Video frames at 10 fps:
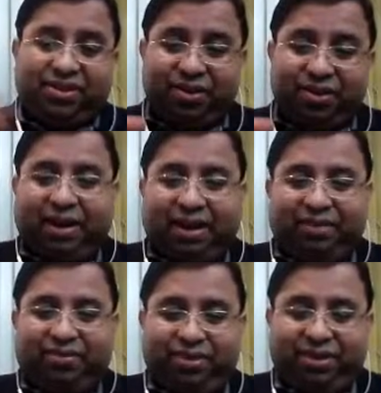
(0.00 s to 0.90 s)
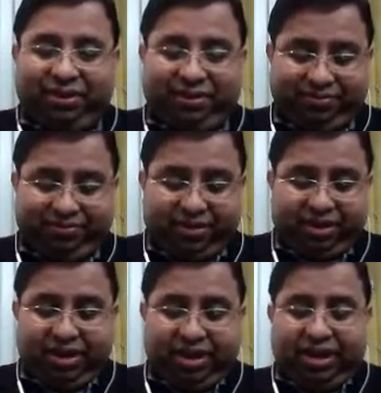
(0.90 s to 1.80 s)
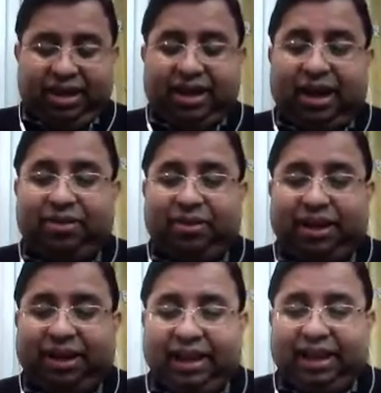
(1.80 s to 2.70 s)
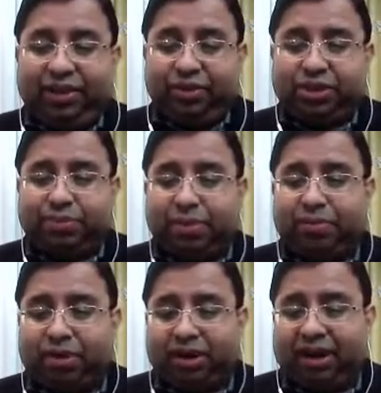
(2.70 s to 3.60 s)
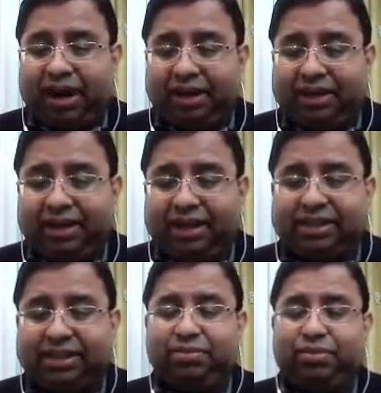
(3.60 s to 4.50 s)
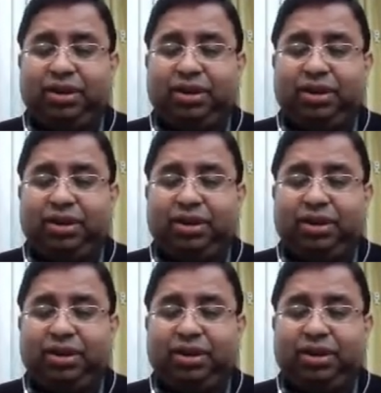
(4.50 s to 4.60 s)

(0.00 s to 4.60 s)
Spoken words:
So look very carefully. Now he used my model, ITESA